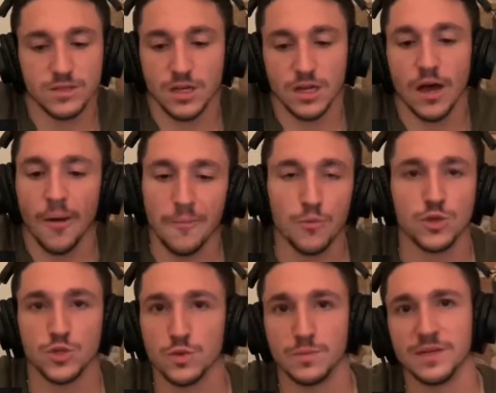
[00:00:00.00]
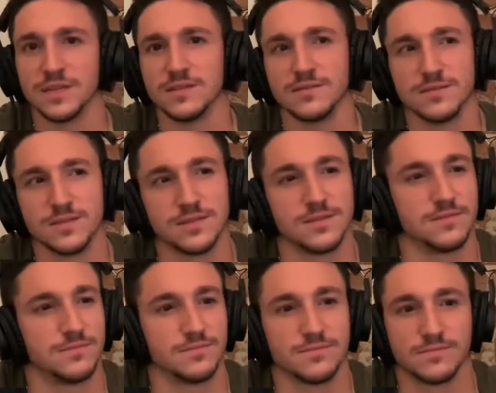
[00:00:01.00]
uh, which will be
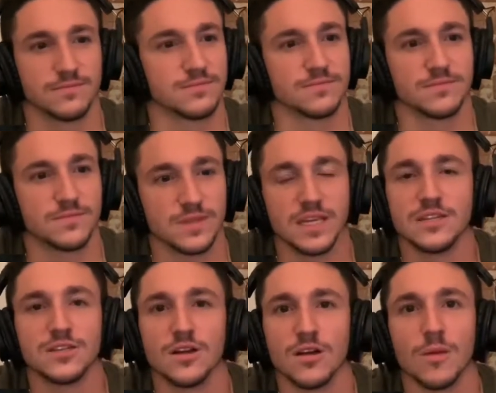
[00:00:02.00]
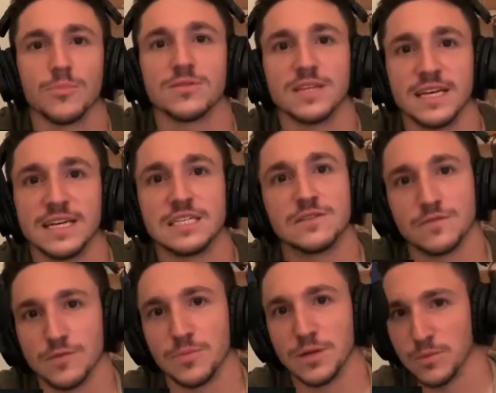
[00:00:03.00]
in a couple days
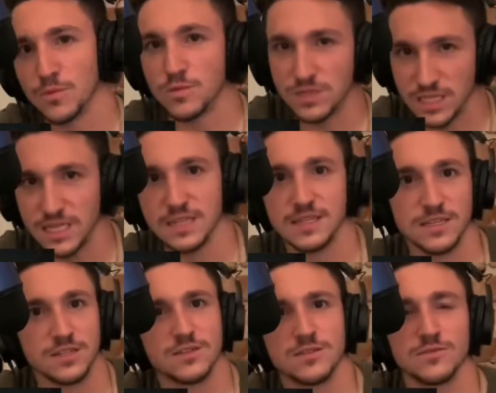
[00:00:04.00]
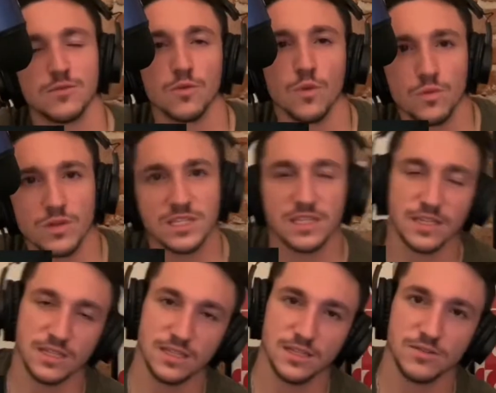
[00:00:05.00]
for people seeing this or
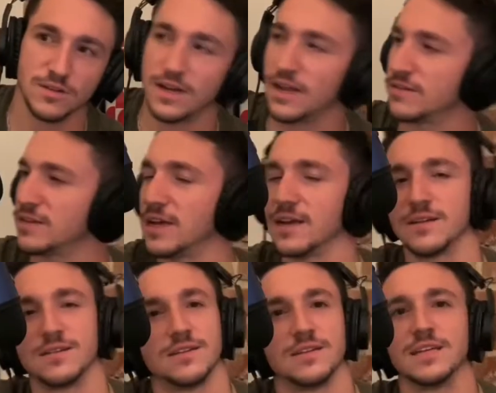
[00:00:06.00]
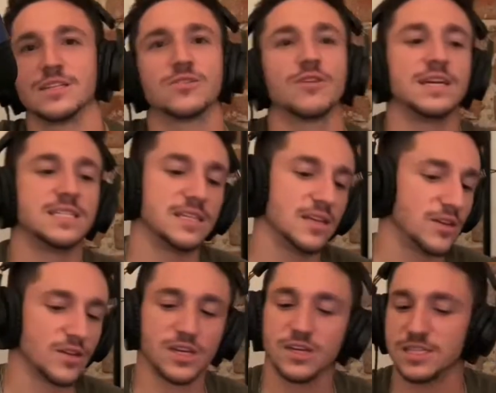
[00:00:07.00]
listening to this right now. Yeah. It's
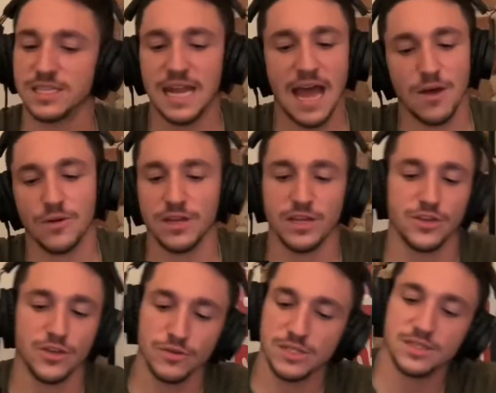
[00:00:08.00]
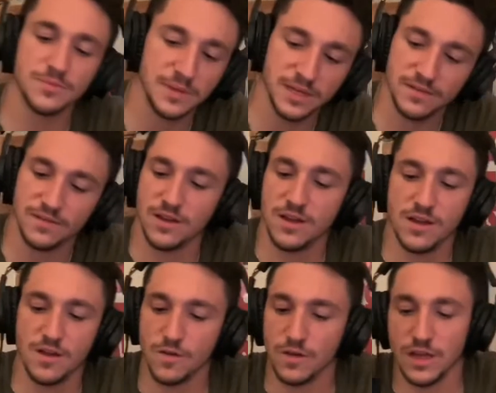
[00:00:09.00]
crazy because now it used to be
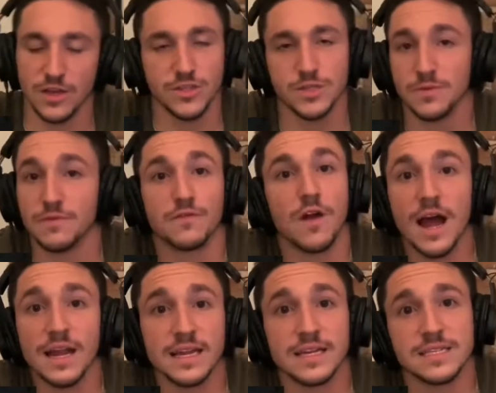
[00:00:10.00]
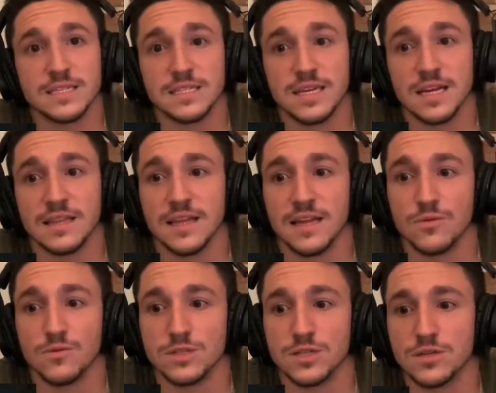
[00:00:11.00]
it used to be Fridays, and then
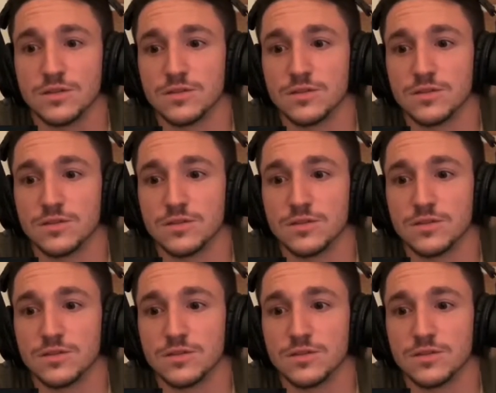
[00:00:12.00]
it was